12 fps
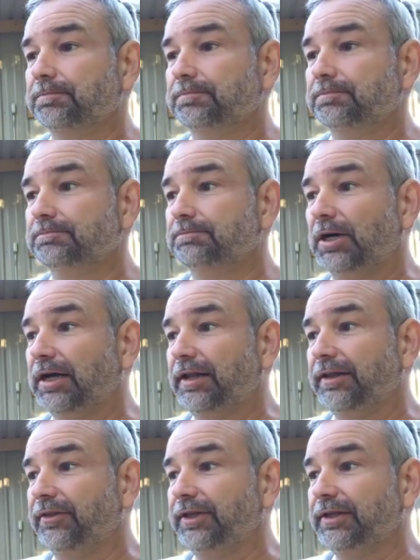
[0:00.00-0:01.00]
But
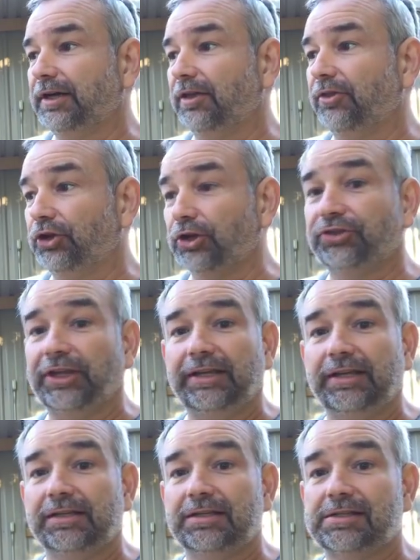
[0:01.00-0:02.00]
the good thing
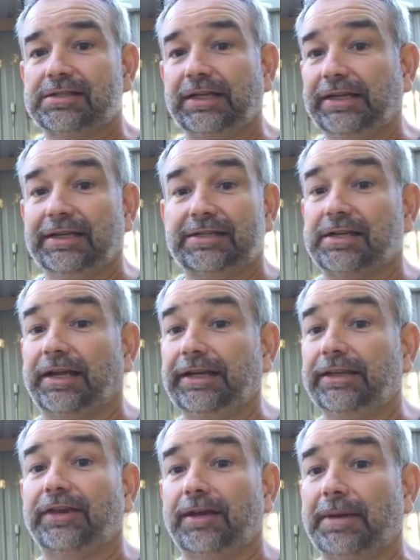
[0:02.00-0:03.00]
is he didn't say
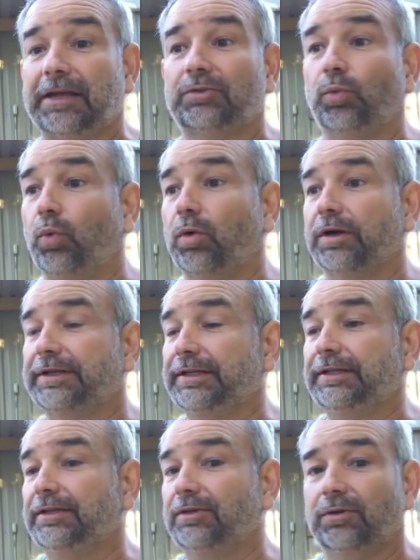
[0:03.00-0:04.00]
anything about the
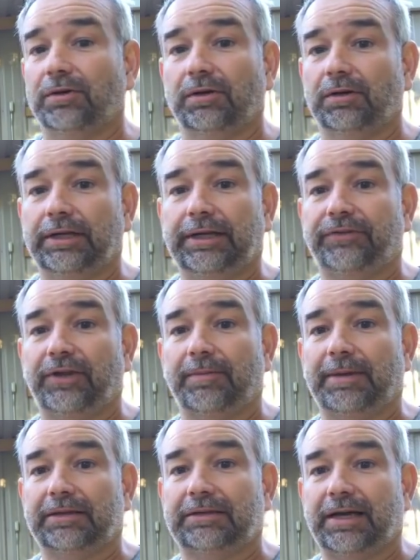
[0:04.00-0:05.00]
warranty or anything
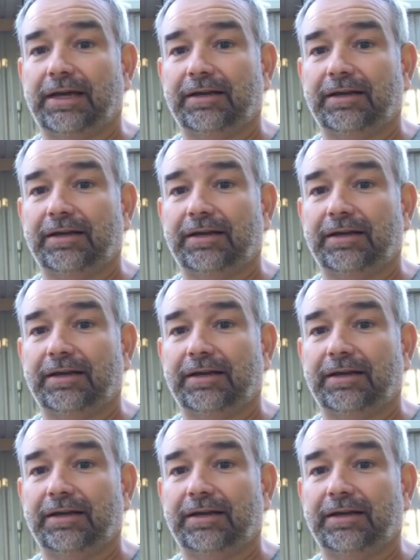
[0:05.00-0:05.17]
about that.